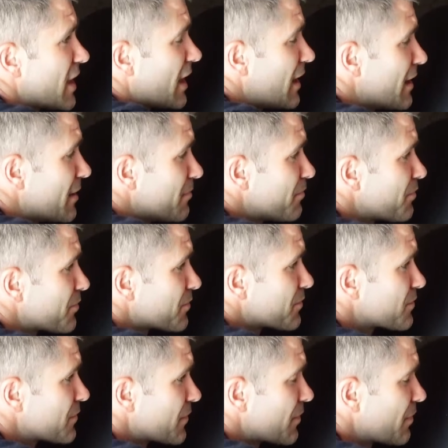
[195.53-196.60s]
what are
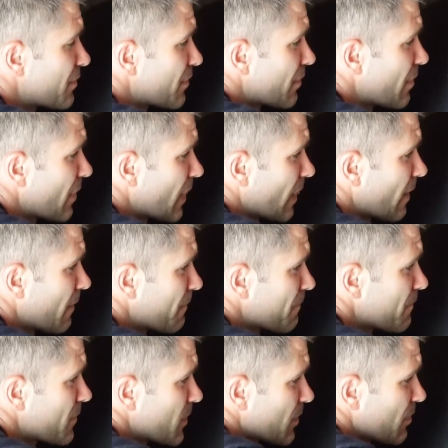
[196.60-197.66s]
in your ceramic
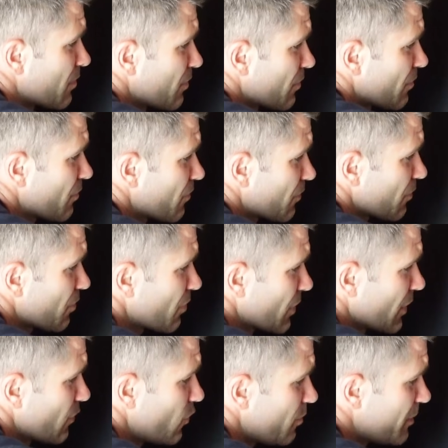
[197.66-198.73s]
coatings.
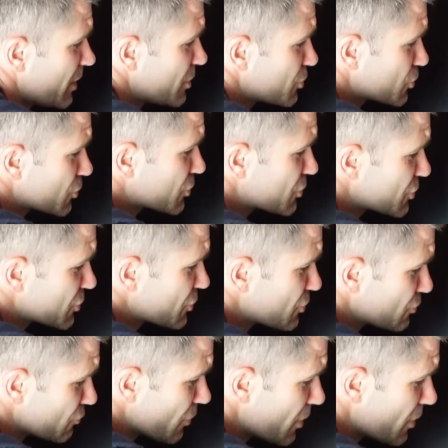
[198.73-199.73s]
Those fissures stay